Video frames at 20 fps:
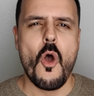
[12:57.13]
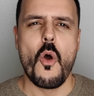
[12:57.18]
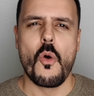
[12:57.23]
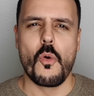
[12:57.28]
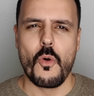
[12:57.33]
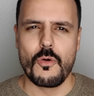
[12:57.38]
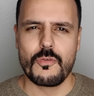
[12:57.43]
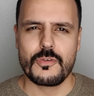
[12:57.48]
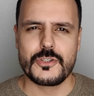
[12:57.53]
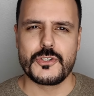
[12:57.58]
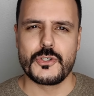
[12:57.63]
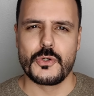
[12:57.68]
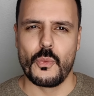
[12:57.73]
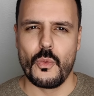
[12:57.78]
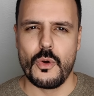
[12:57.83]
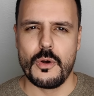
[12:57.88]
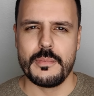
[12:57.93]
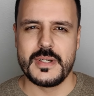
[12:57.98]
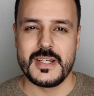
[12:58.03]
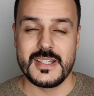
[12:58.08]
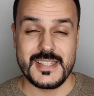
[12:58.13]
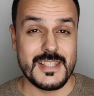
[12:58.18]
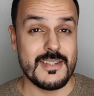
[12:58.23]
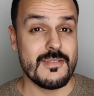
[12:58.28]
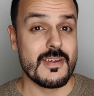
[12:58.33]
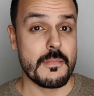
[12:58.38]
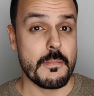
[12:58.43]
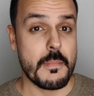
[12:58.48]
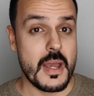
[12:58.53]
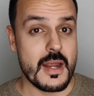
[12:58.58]
Overture Woman, it's
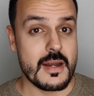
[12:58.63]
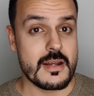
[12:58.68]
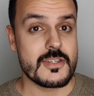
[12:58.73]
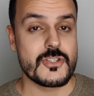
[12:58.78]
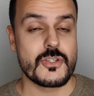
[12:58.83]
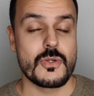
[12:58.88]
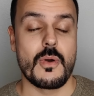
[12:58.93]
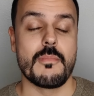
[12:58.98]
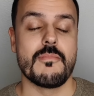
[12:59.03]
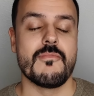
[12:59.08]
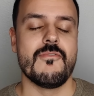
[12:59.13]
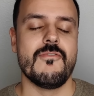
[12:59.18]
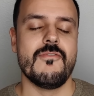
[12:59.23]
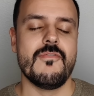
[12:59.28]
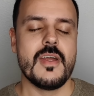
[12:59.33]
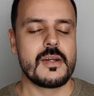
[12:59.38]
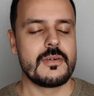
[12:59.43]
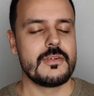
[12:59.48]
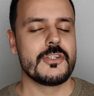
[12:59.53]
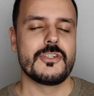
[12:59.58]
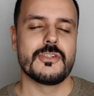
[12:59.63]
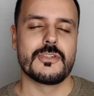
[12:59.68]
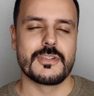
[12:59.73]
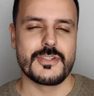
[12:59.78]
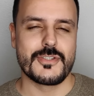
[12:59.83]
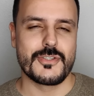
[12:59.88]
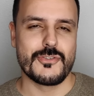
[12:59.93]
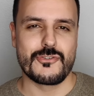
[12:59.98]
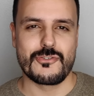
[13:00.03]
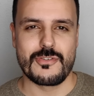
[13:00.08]
even better, so I'm very
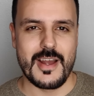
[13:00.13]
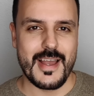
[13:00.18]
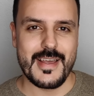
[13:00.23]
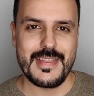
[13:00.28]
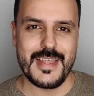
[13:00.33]
curious to try